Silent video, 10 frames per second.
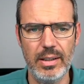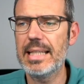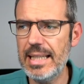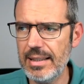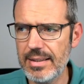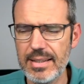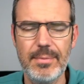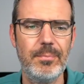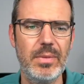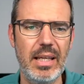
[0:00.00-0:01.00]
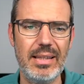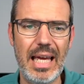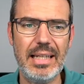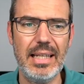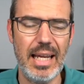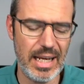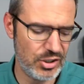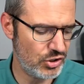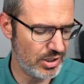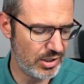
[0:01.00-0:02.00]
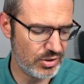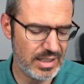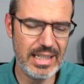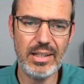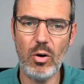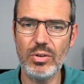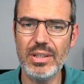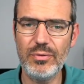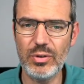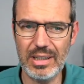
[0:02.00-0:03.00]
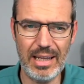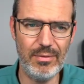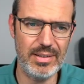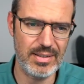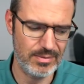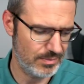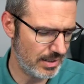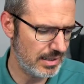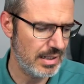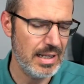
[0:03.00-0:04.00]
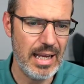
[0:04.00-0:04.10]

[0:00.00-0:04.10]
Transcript: skills that engineers need on different levels, right?